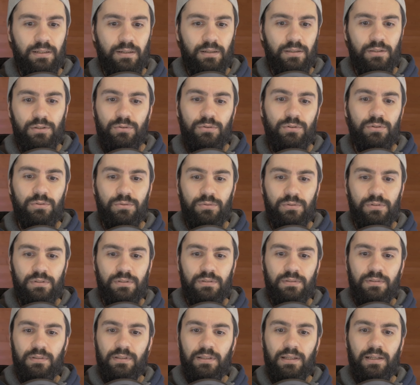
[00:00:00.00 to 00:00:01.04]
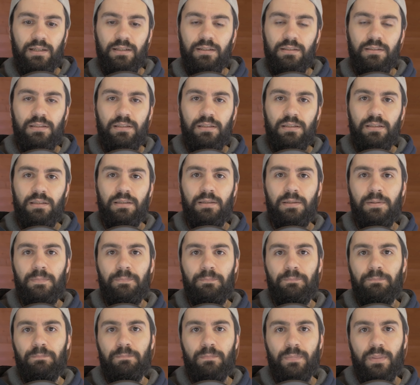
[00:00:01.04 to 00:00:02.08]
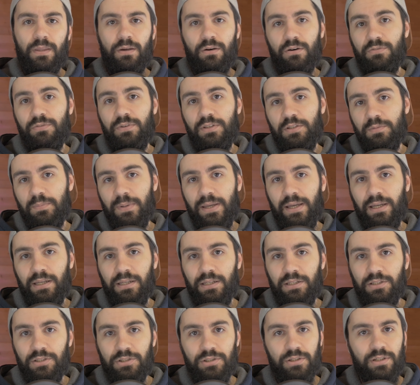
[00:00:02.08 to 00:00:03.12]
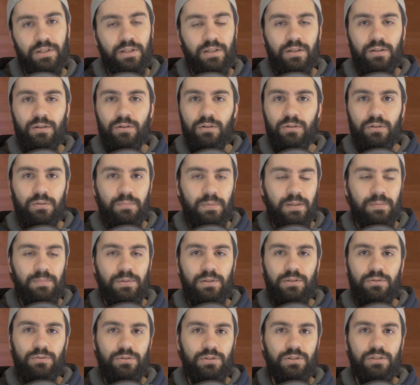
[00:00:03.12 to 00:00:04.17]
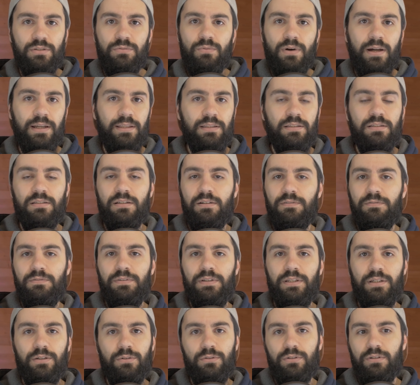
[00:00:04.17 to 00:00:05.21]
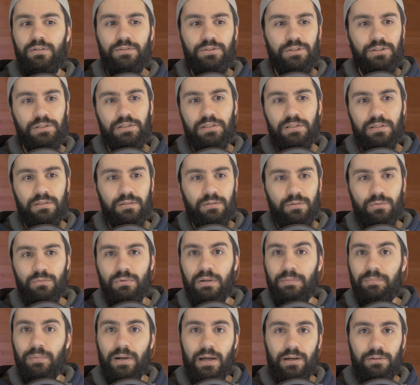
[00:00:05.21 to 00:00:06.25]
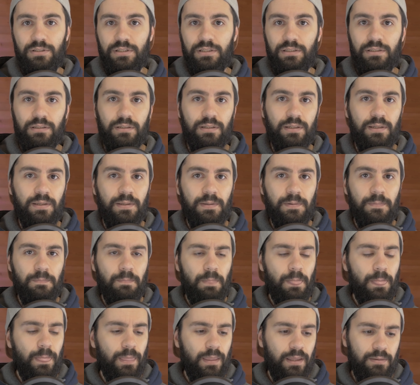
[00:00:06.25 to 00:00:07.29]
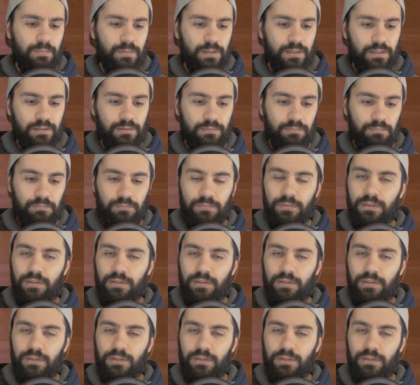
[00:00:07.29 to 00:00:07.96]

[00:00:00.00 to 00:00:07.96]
you use like the Office package, or maybe you just write something or just web browsing. I mean,